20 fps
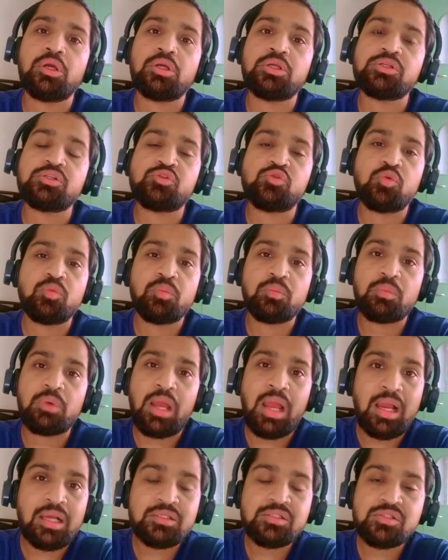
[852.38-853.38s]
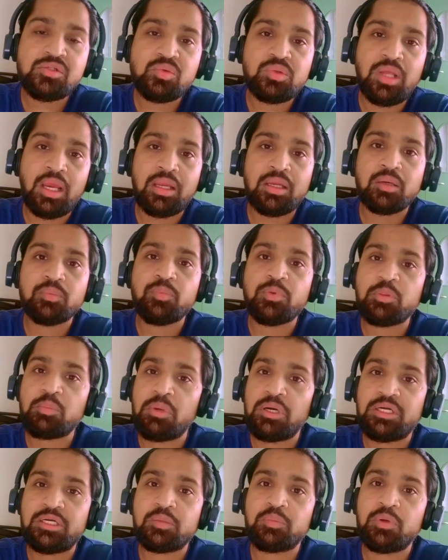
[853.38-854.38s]
Zoom has to tie up with
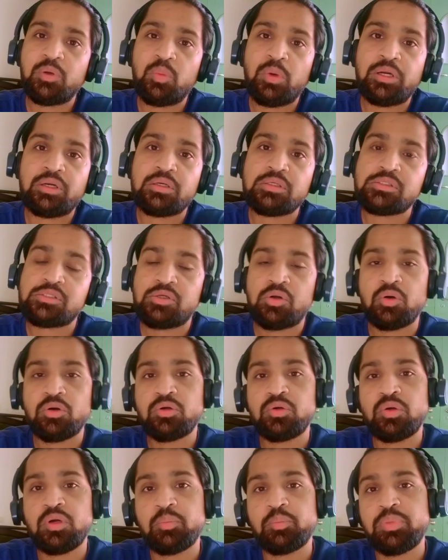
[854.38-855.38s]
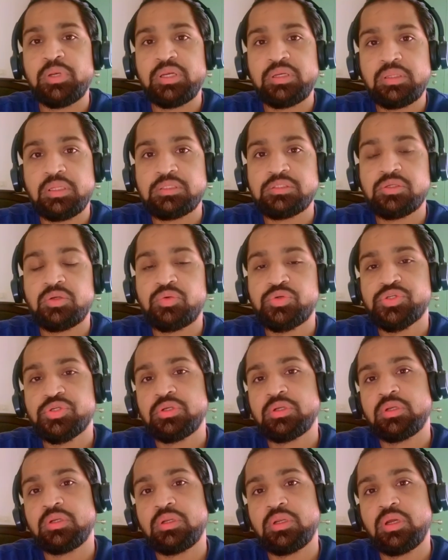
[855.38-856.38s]
multiple vendors in order to complete that
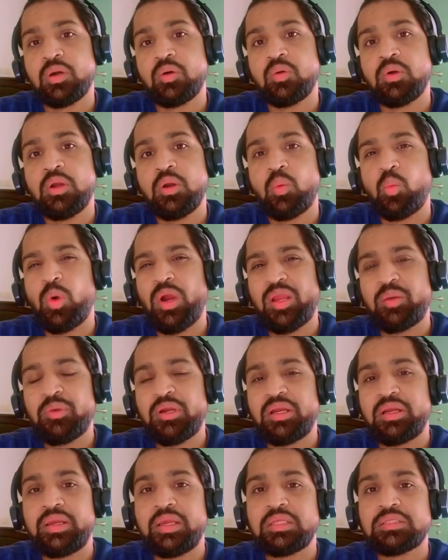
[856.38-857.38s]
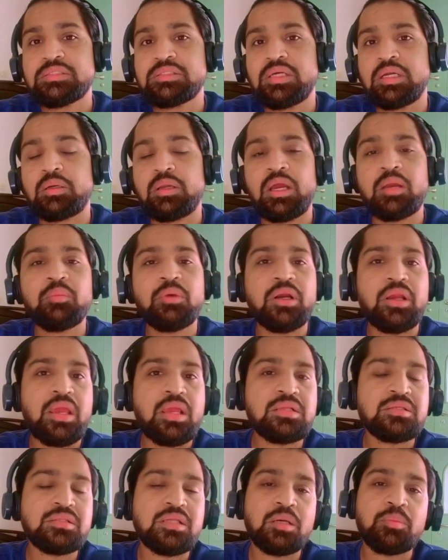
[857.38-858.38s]
solution. Now, why am I against that? I'm
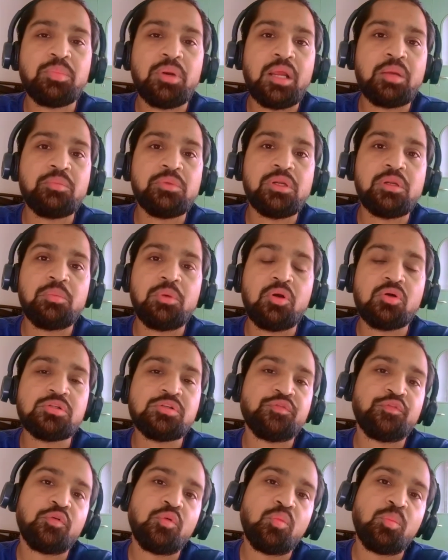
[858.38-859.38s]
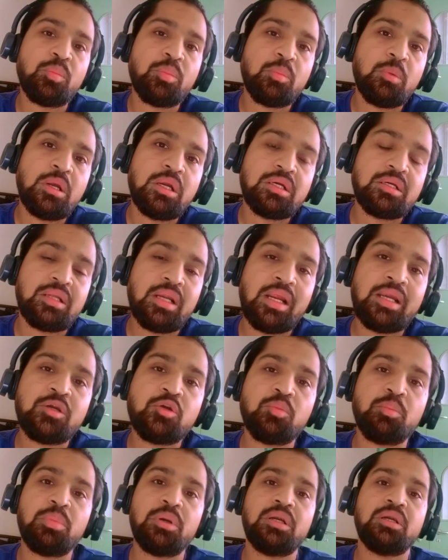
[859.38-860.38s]
against that primarily because if you try to
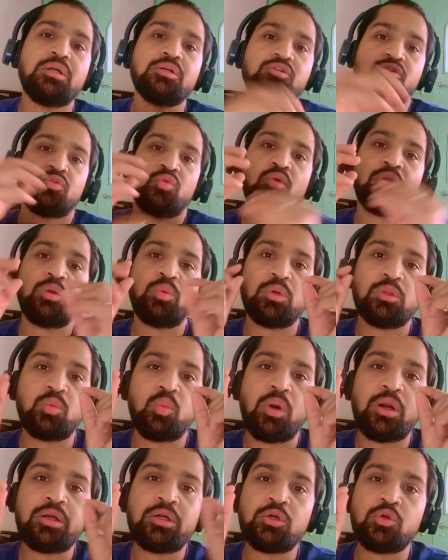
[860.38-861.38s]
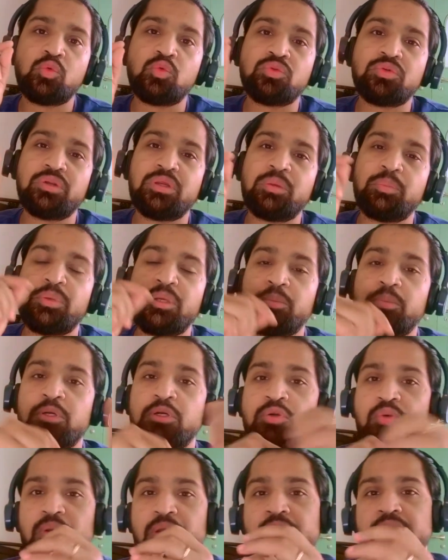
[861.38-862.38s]
build a story with one, two, three people
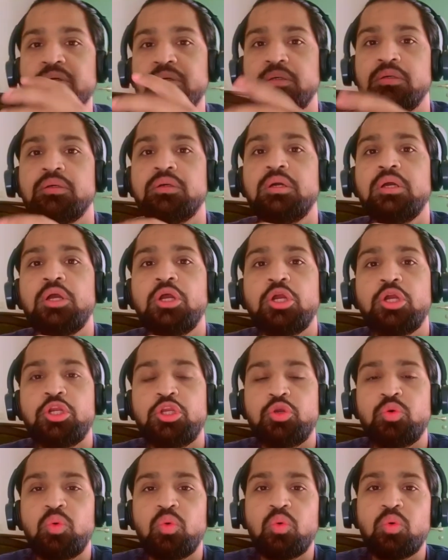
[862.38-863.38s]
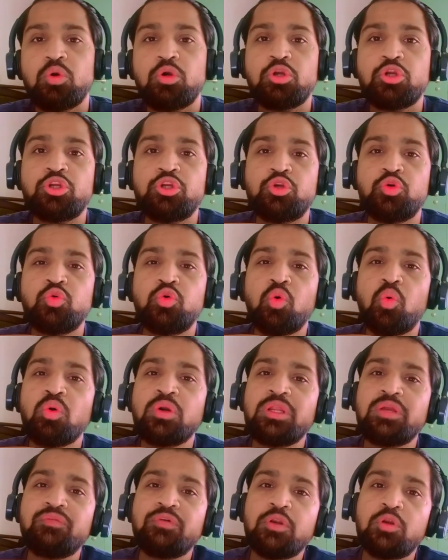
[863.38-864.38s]
together, you
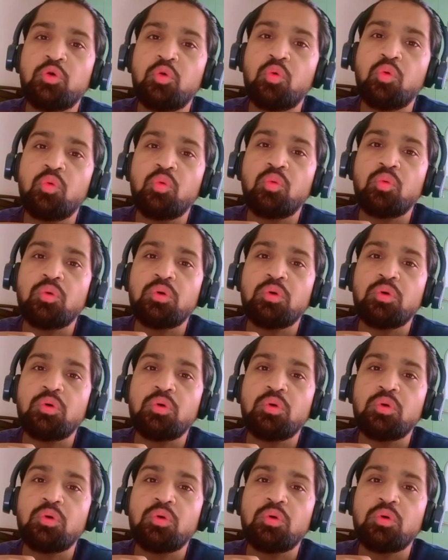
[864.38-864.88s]
don't even know